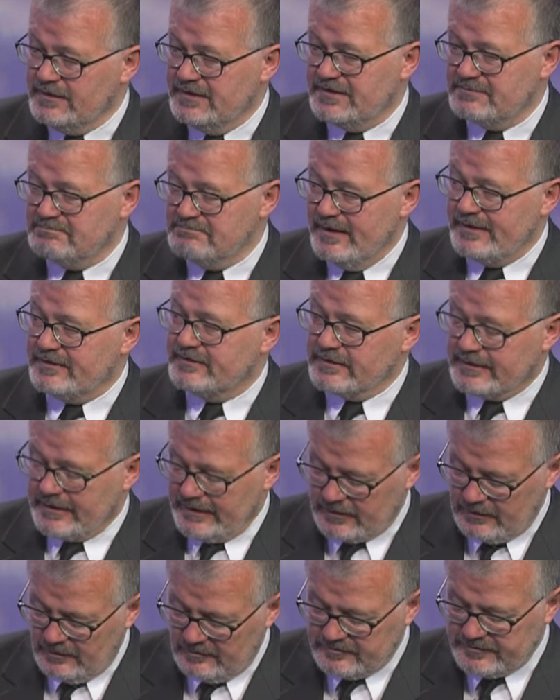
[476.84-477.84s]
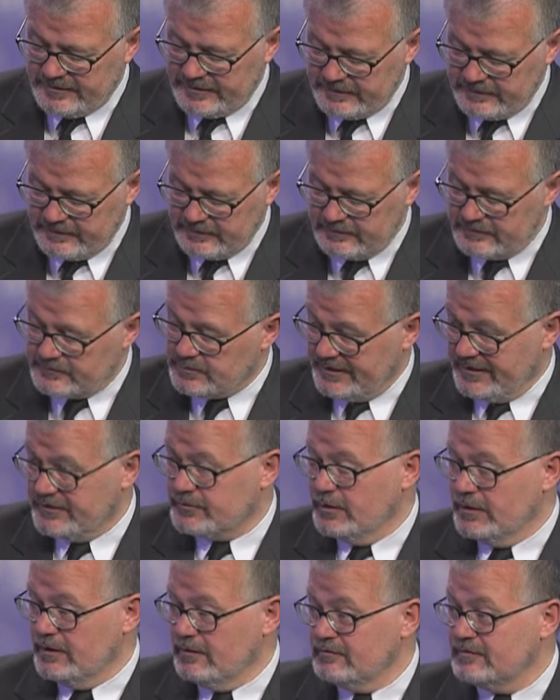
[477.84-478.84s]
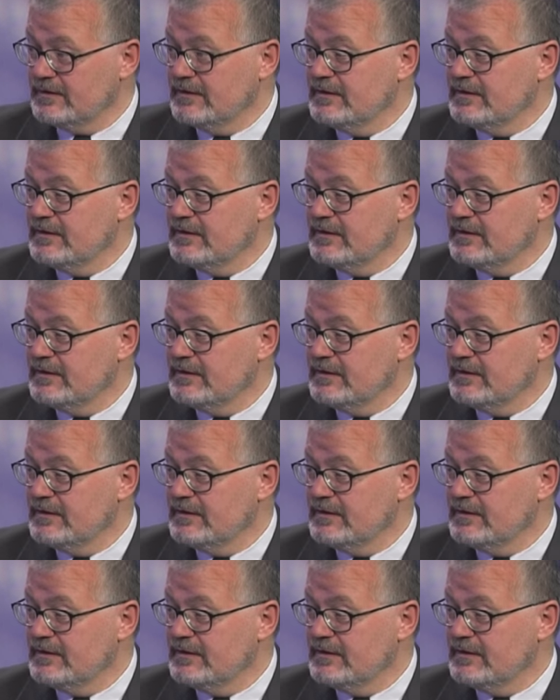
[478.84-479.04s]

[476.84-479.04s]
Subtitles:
It's meant to kick off in 2012.